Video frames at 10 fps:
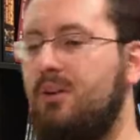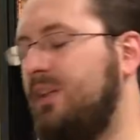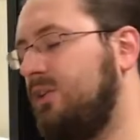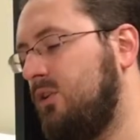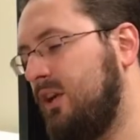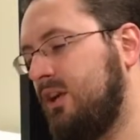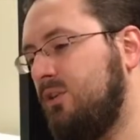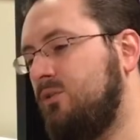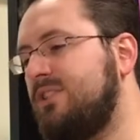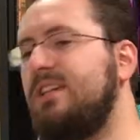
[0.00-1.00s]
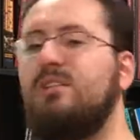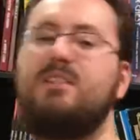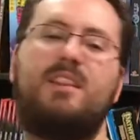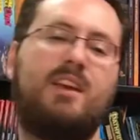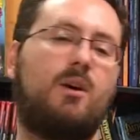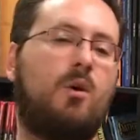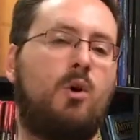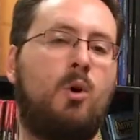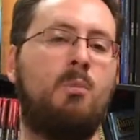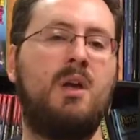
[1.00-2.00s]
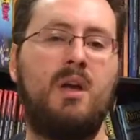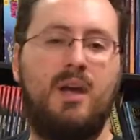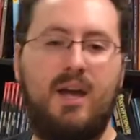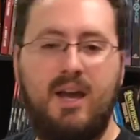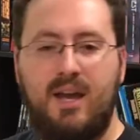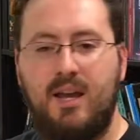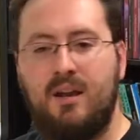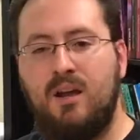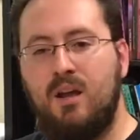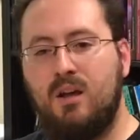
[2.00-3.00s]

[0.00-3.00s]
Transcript: Are they learning a new skill? Did they go home and